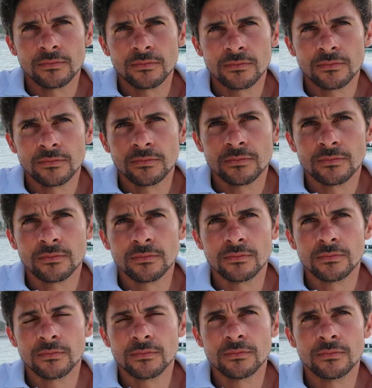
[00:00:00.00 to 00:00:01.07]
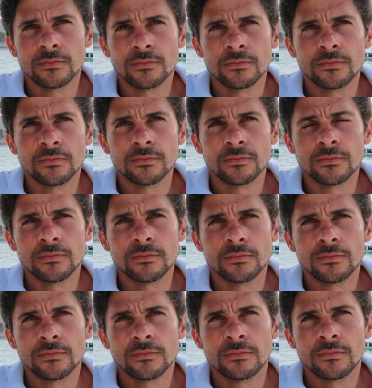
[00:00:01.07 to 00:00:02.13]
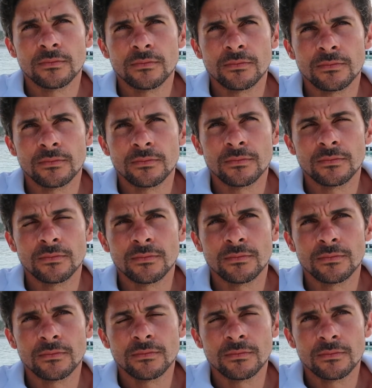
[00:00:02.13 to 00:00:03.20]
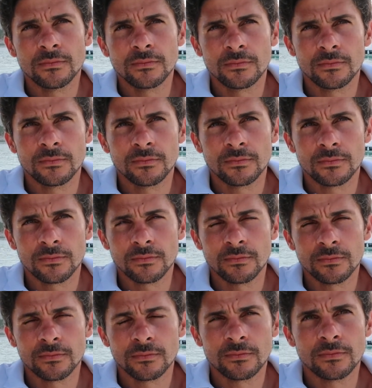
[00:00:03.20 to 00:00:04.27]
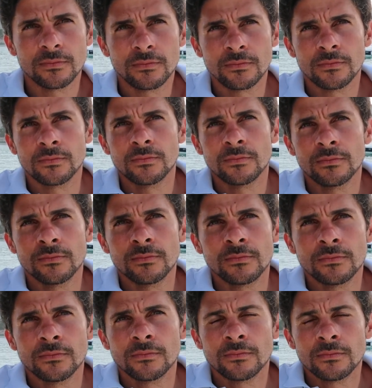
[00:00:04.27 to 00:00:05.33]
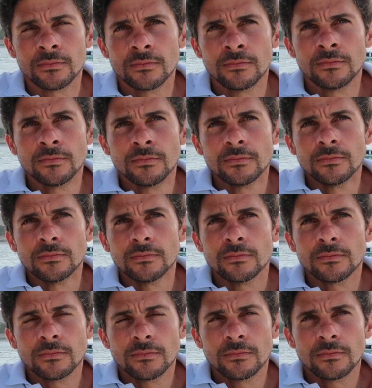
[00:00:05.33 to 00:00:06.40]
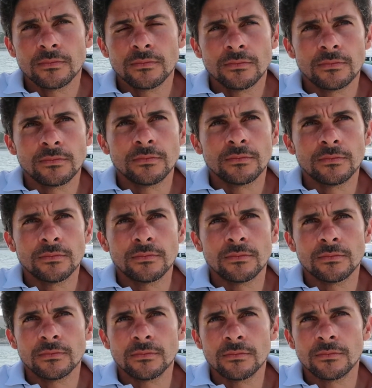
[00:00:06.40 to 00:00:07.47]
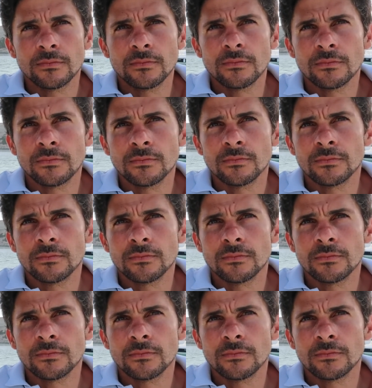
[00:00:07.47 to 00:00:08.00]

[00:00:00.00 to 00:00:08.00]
[no speech]